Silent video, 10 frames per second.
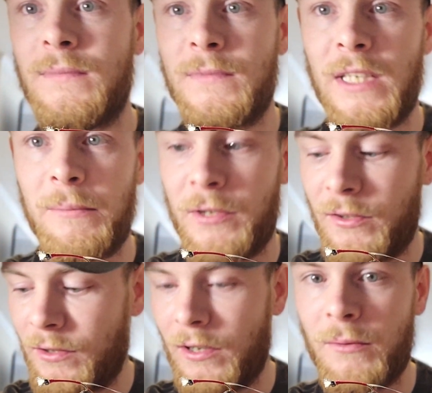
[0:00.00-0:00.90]
Time to
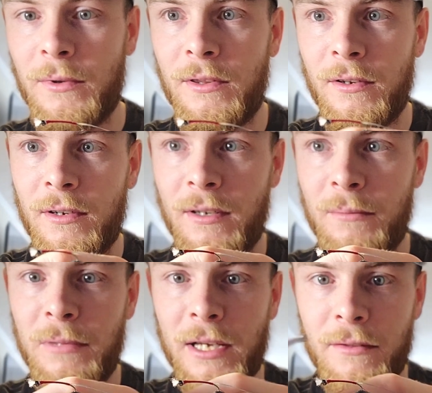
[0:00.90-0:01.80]
start with your
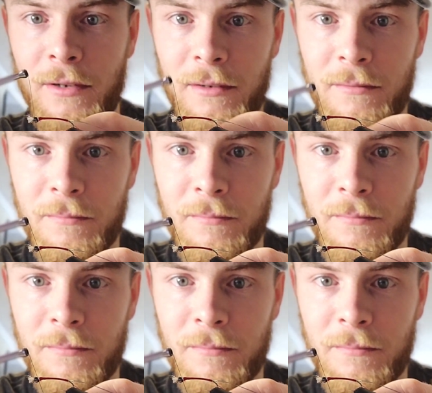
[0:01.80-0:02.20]
black thread.